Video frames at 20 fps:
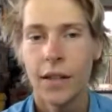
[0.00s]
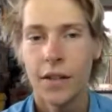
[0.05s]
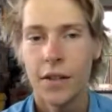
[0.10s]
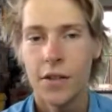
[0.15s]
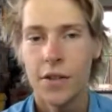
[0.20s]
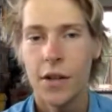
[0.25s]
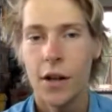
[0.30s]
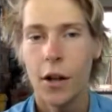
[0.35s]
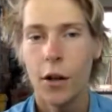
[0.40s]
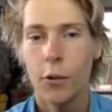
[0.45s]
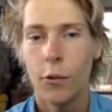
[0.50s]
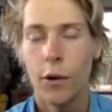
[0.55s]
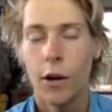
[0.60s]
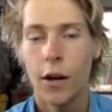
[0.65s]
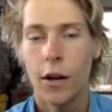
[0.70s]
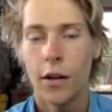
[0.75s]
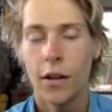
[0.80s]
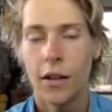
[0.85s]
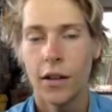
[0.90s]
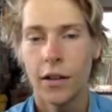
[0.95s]
The salt
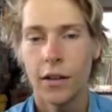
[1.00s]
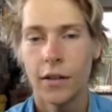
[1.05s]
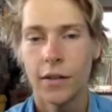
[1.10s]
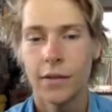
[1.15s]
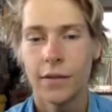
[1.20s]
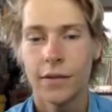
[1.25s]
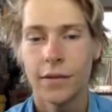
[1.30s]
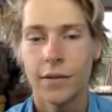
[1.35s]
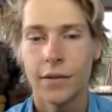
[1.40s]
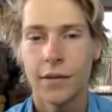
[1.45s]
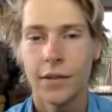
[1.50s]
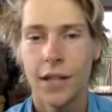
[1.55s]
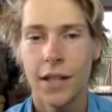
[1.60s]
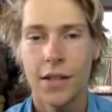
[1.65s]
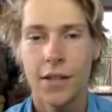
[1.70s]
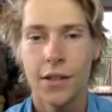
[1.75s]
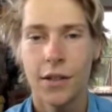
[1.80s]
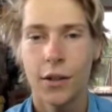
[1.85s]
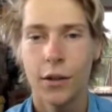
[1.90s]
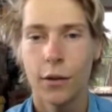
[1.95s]
water
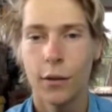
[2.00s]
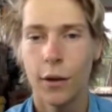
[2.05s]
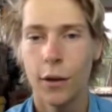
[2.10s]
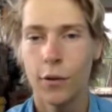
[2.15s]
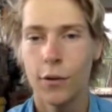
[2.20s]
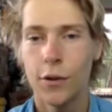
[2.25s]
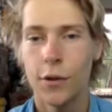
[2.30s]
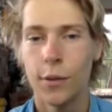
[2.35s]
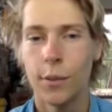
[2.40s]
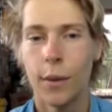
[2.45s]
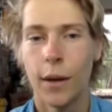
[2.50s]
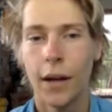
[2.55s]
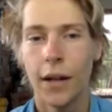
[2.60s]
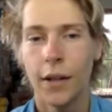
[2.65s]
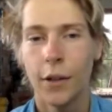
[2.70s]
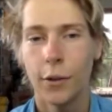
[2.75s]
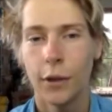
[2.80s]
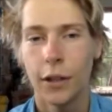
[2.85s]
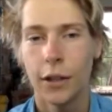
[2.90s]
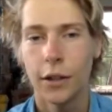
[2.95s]
tends to corrode your
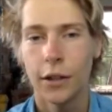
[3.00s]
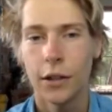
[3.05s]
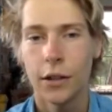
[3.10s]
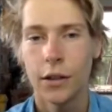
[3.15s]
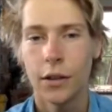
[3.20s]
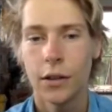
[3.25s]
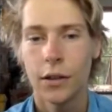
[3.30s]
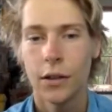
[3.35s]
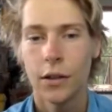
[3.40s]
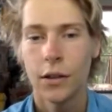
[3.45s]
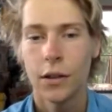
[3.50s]
bike quicker.